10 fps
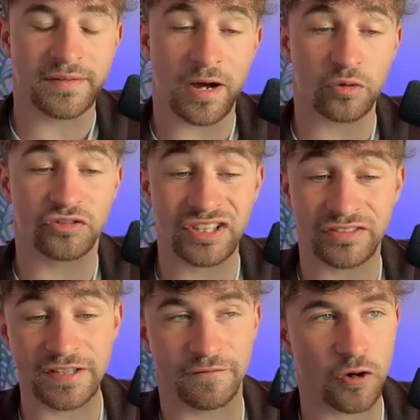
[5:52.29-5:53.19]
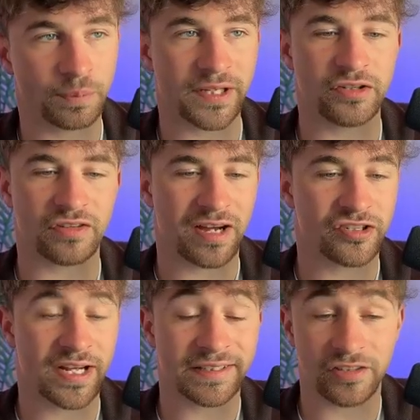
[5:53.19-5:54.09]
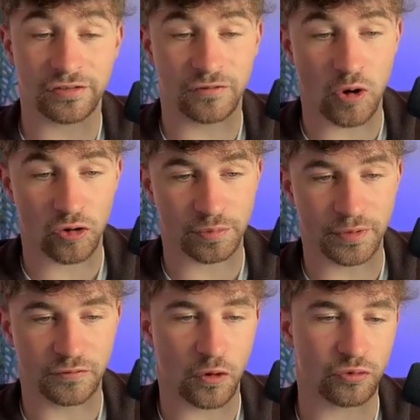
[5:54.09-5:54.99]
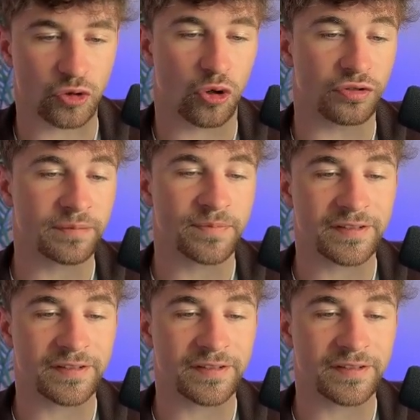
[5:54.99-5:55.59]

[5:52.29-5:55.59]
Now, 64 players, I checked this of course before recording.